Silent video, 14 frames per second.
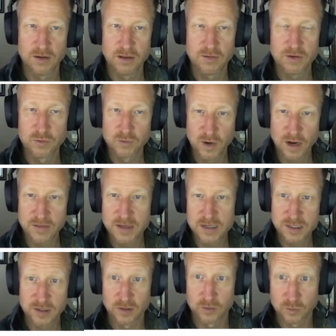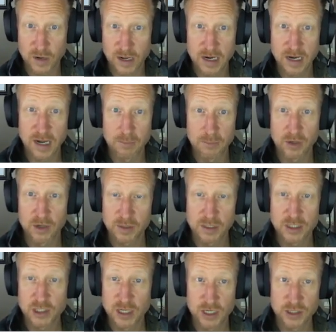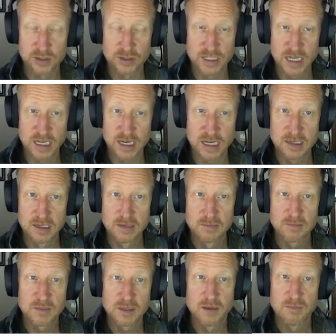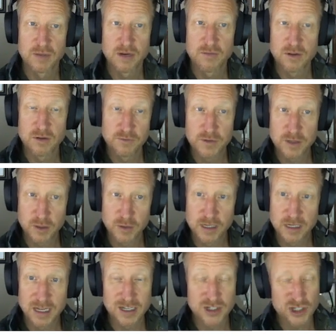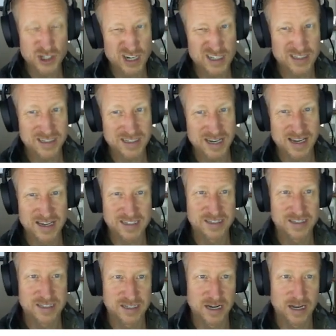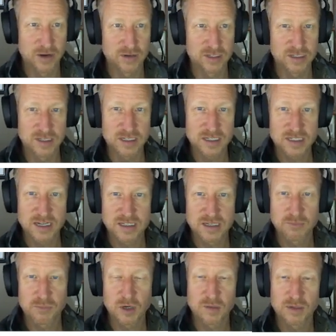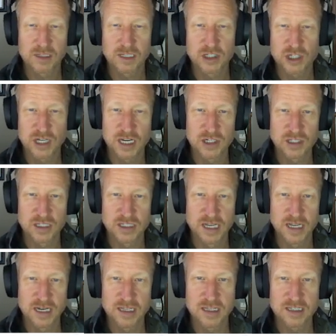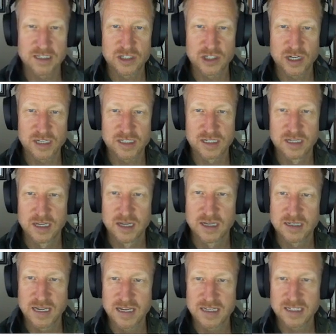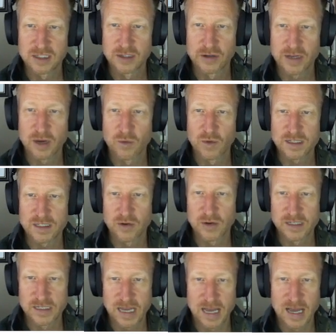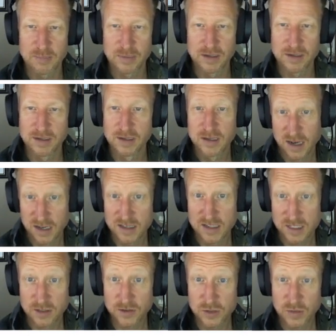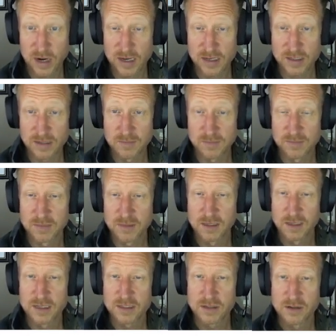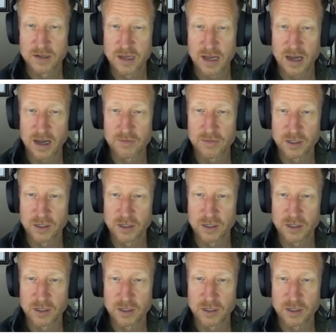you run this, it'll run it and permanently change your data. But if you view it, it just tests it out. So this doesn't permanently change the data. This just takes a look at what's going to happen. And this looks right. It's going to have the